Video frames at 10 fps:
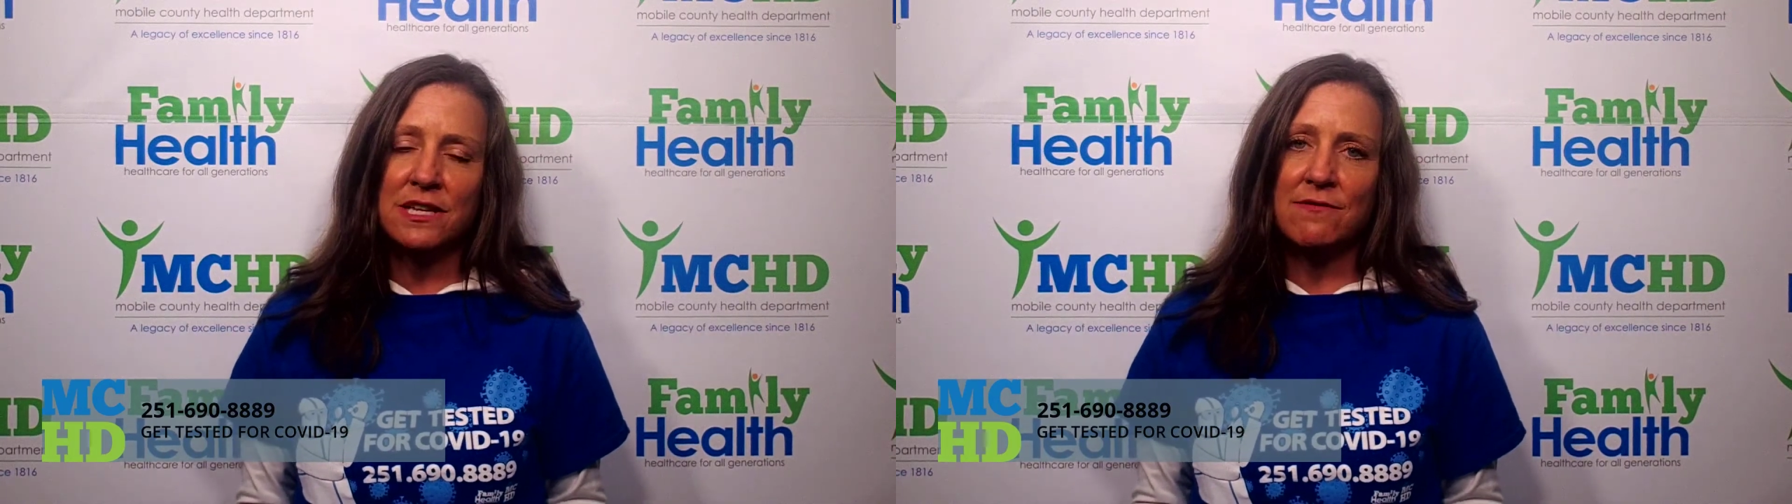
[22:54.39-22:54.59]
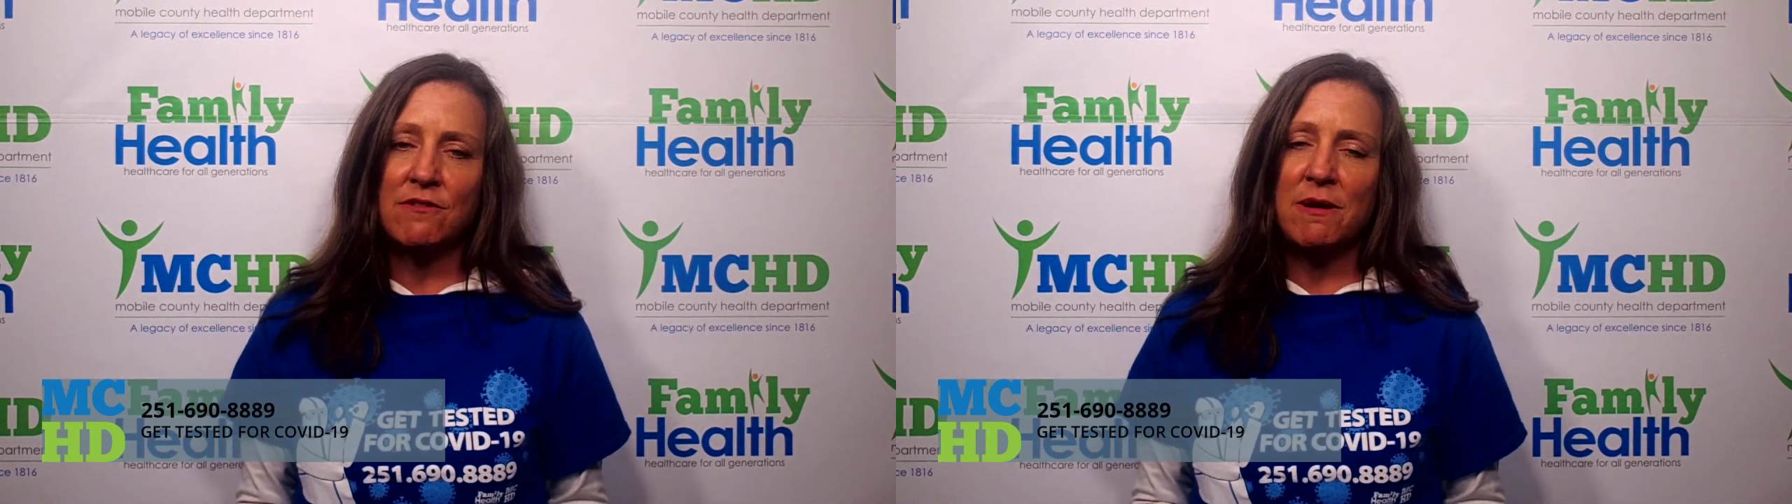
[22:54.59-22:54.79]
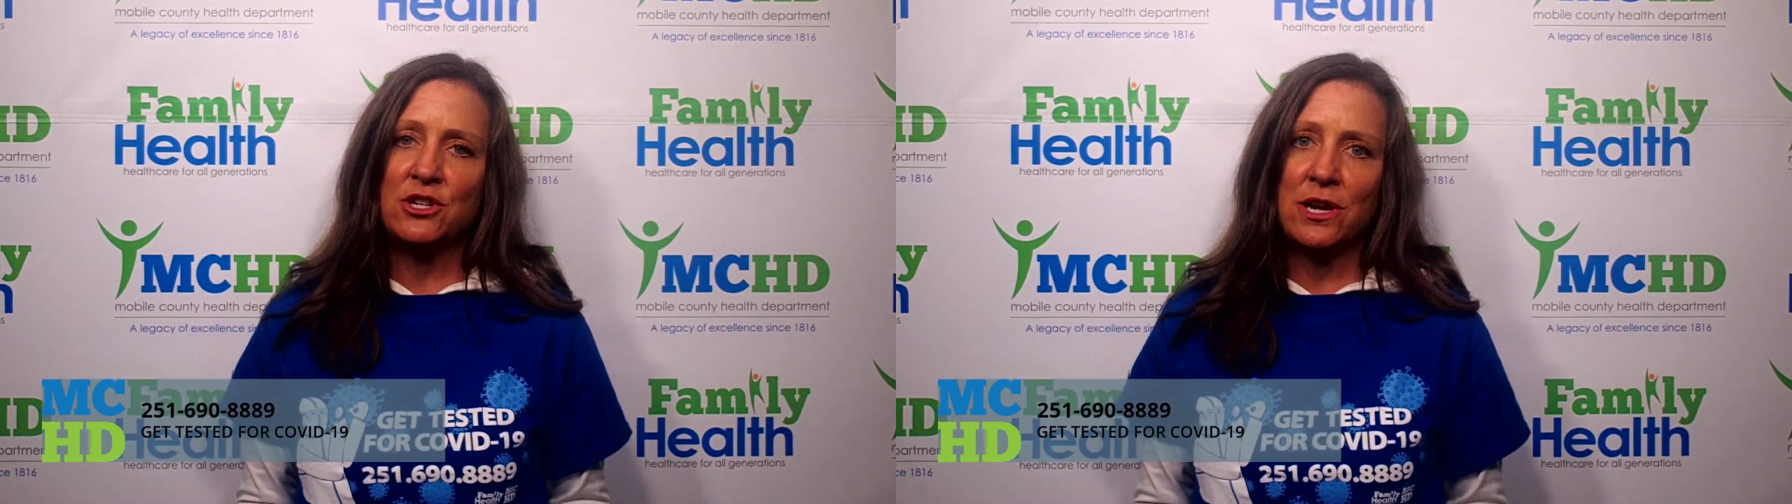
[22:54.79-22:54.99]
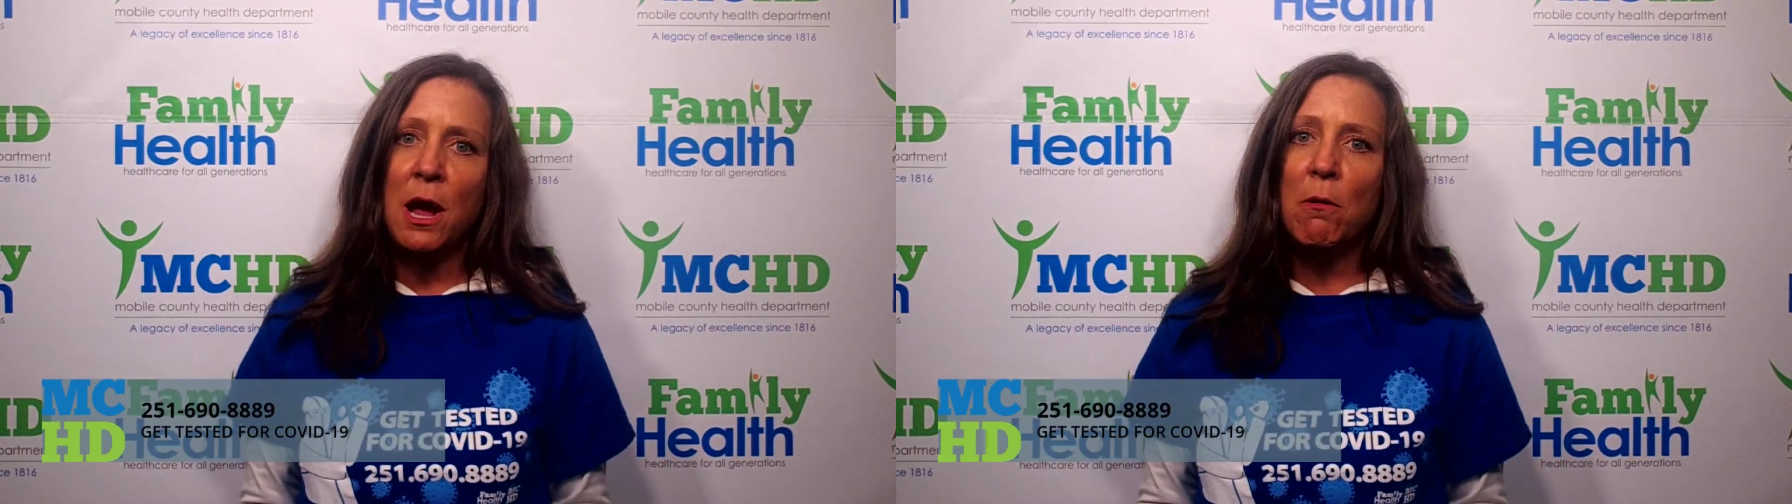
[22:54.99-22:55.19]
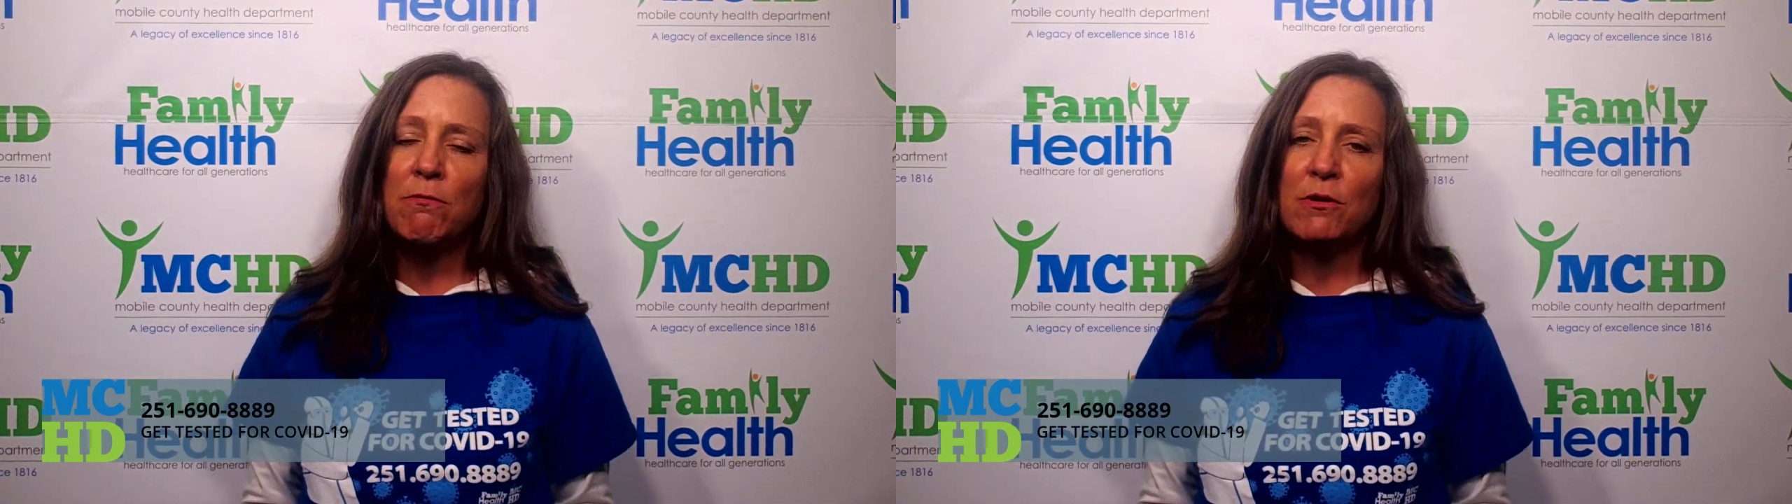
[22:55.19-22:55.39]
information
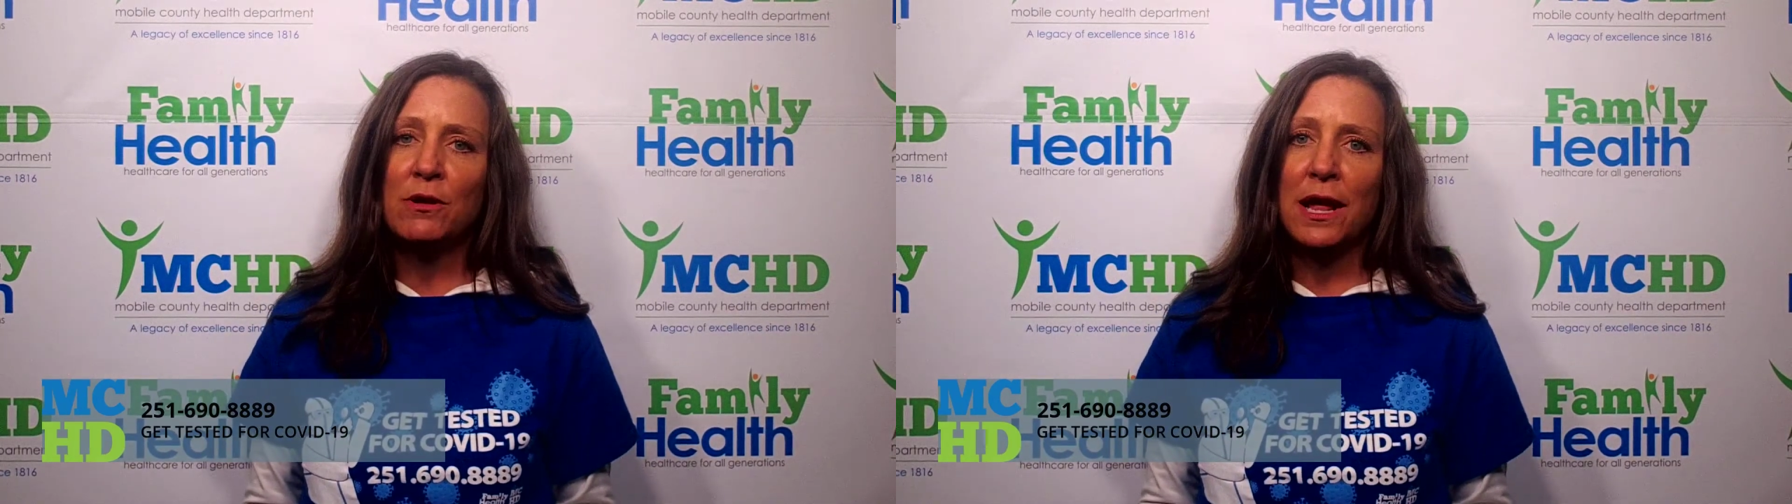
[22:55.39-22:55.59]
helpful,